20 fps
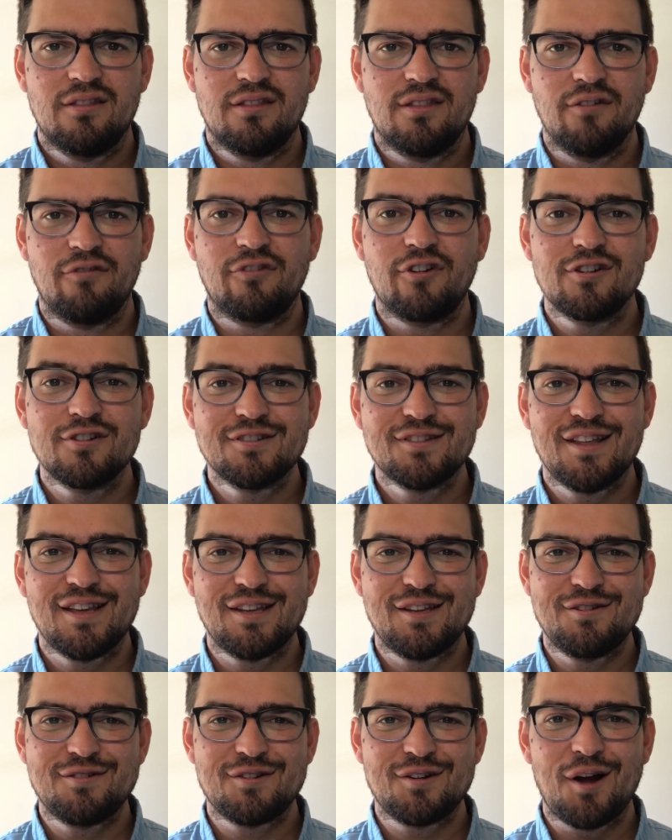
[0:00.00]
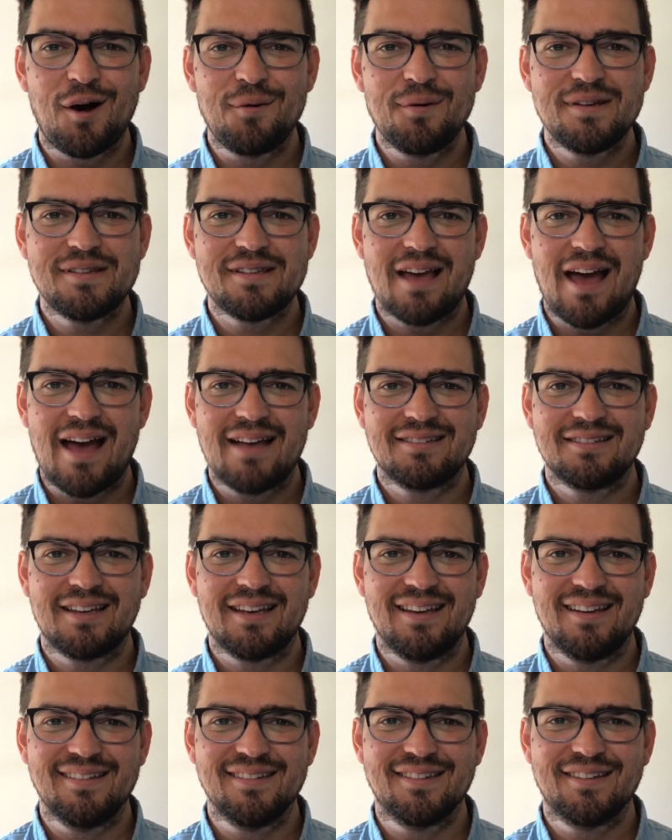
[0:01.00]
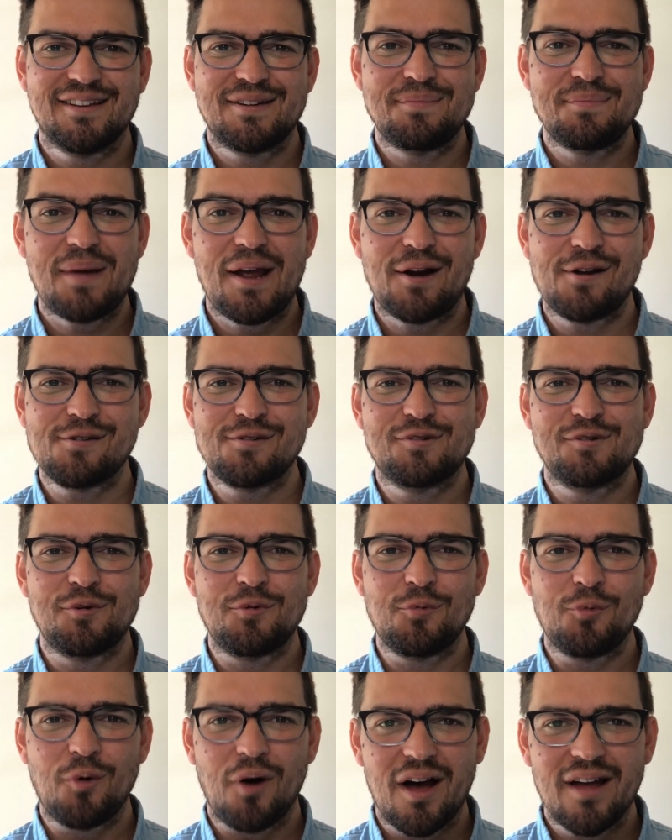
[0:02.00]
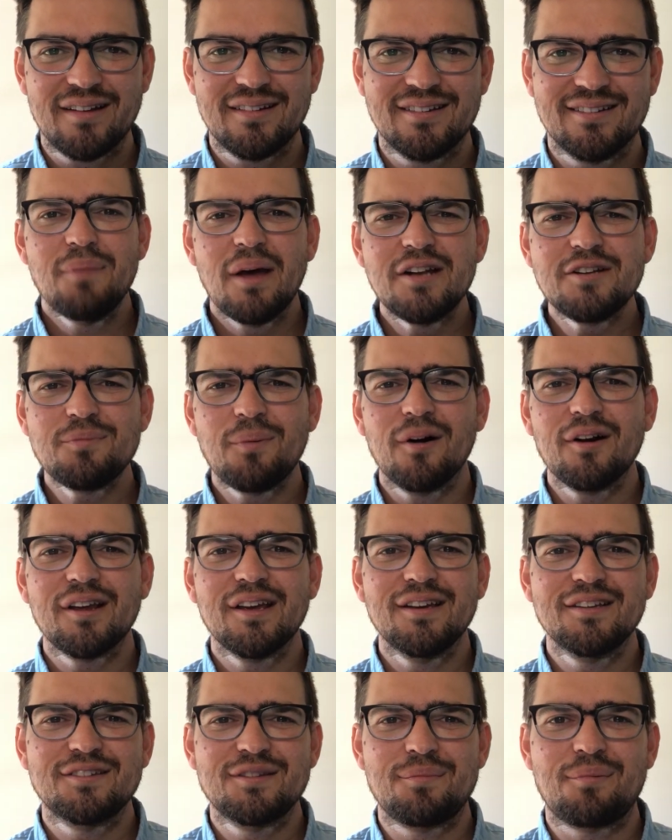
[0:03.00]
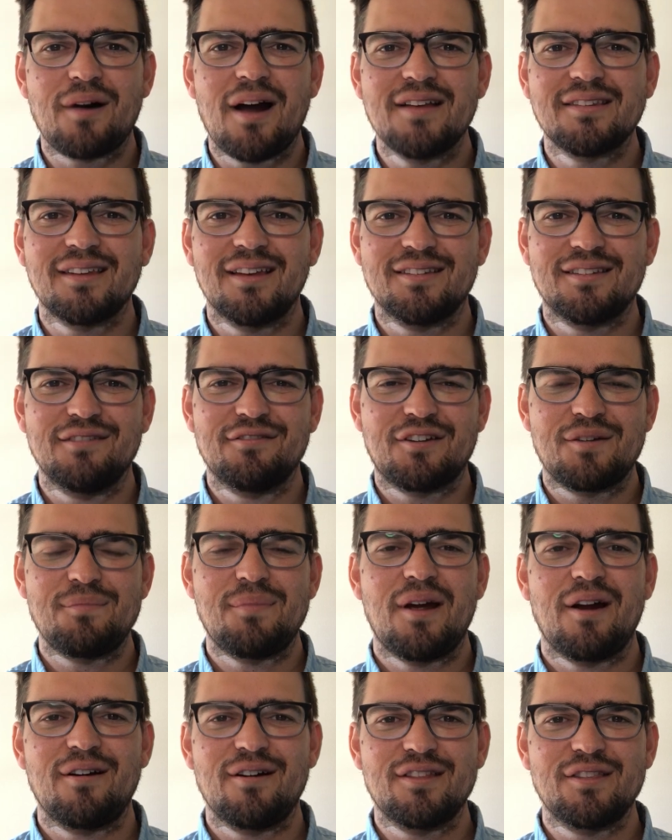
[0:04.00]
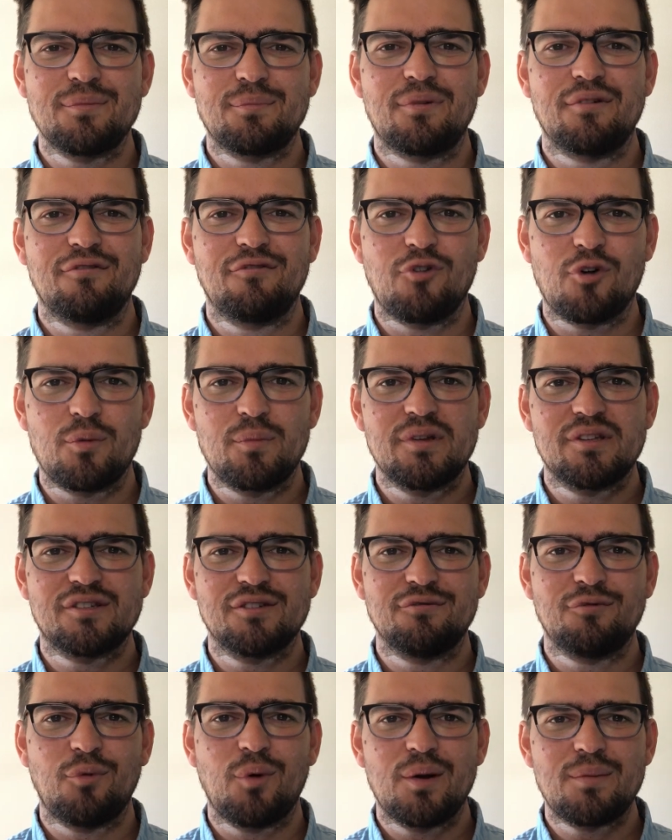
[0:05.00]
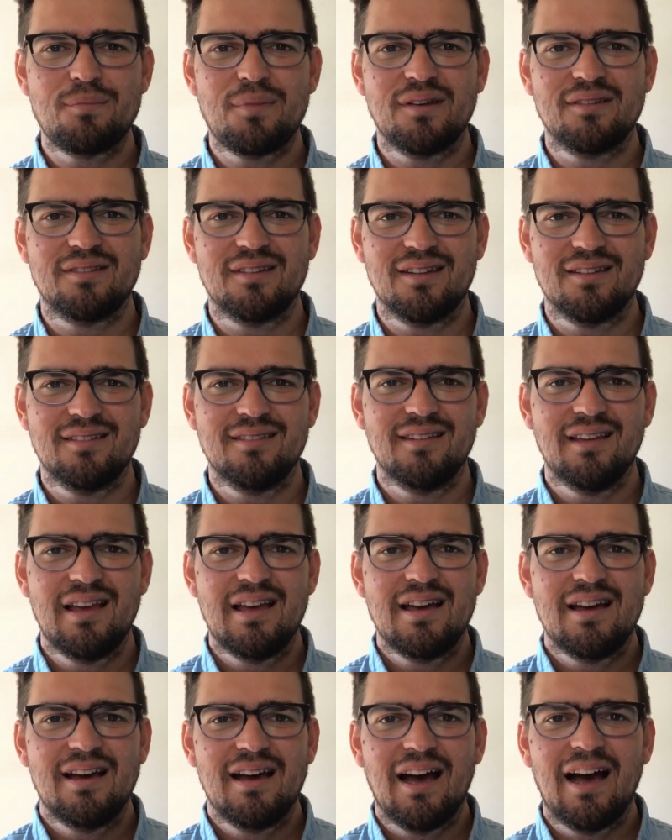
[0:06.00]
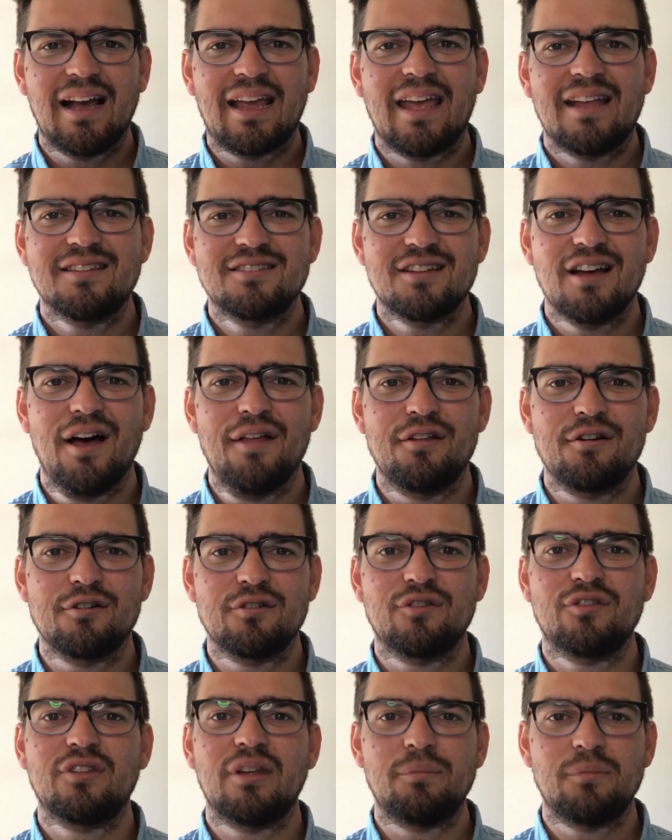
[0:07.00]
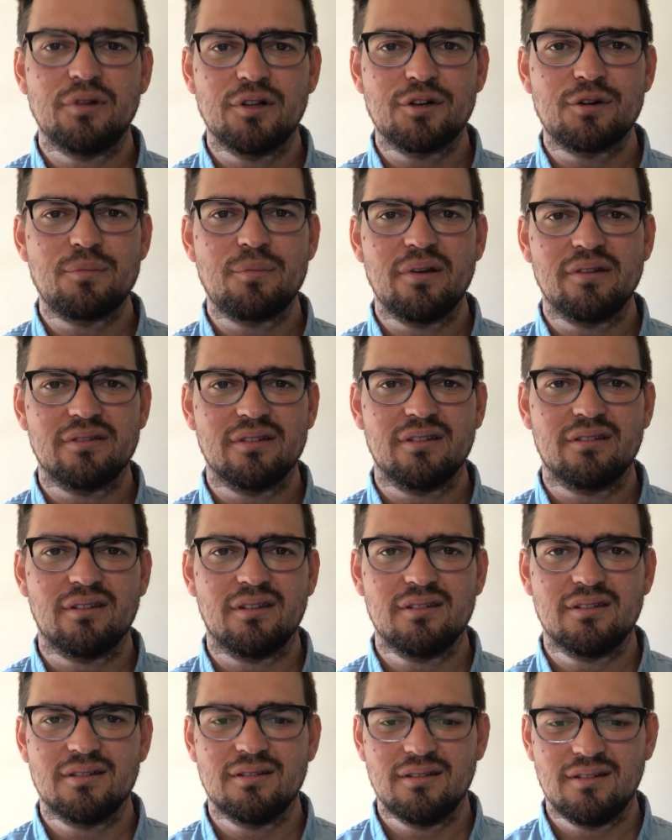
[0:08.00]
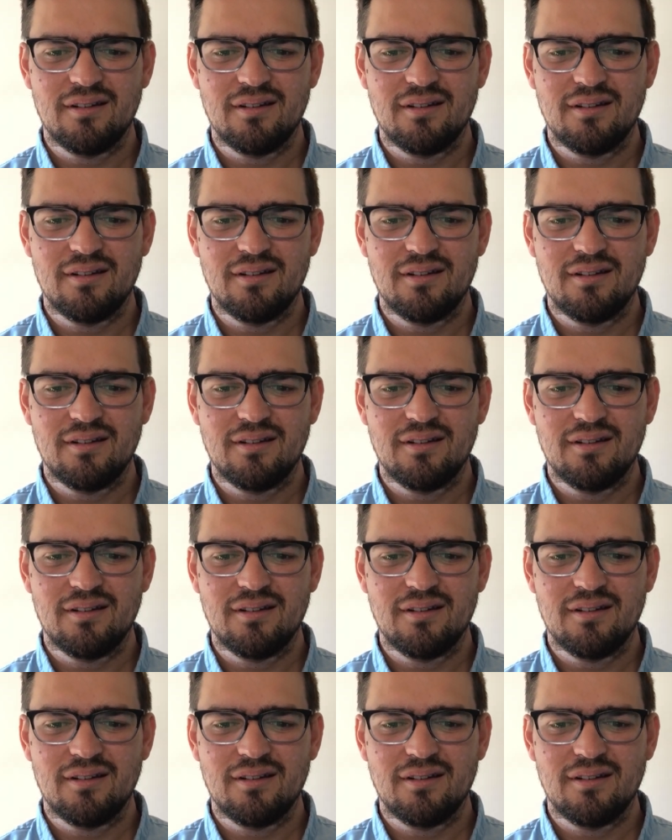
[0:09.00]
the first thing you should always ask is, compared to what? Benchmarking is the process of comparing the performance of one business against other similar businesses.